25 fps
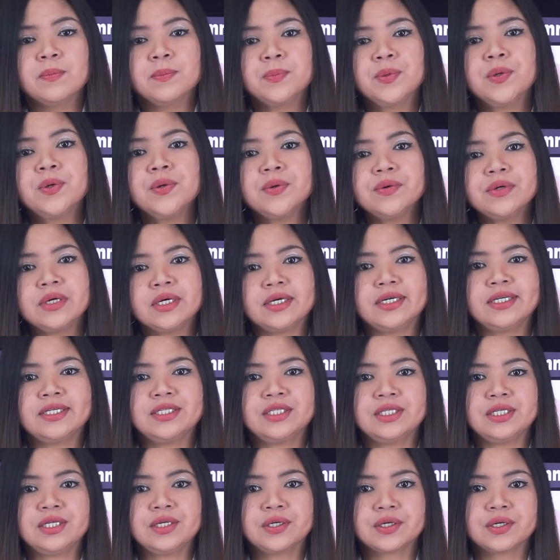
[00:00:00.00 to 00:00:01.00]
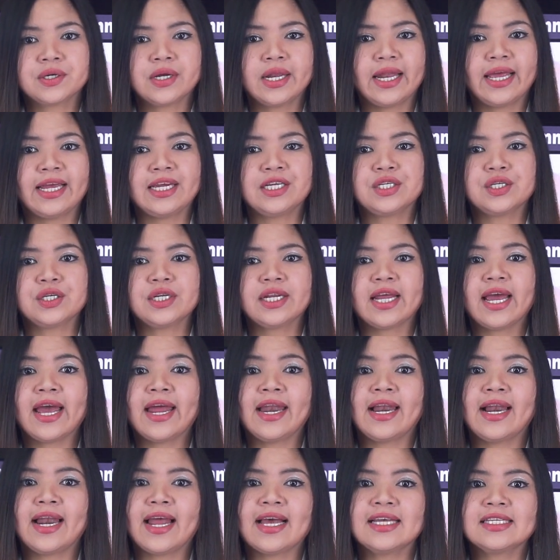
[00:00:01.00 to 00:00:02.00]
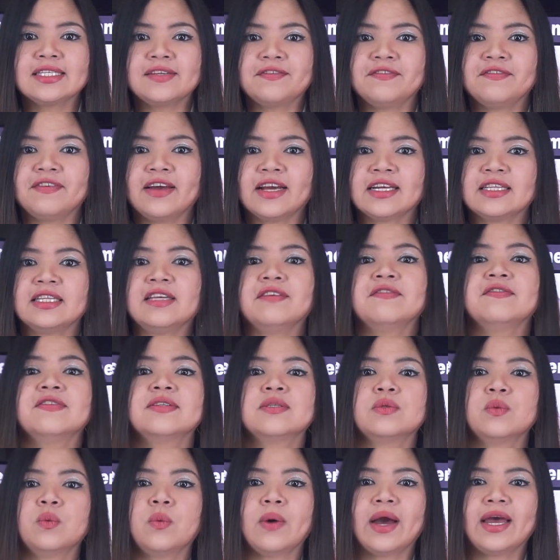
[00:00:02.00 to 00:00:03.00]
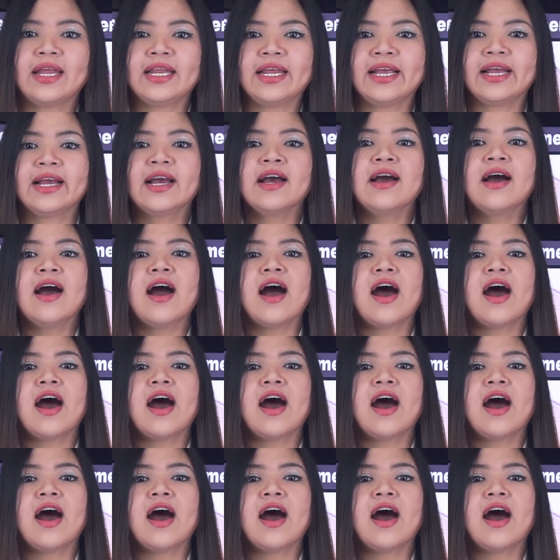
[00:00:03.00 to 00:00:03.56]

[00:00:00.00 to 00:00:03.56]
Poorer circulation and less effective sweating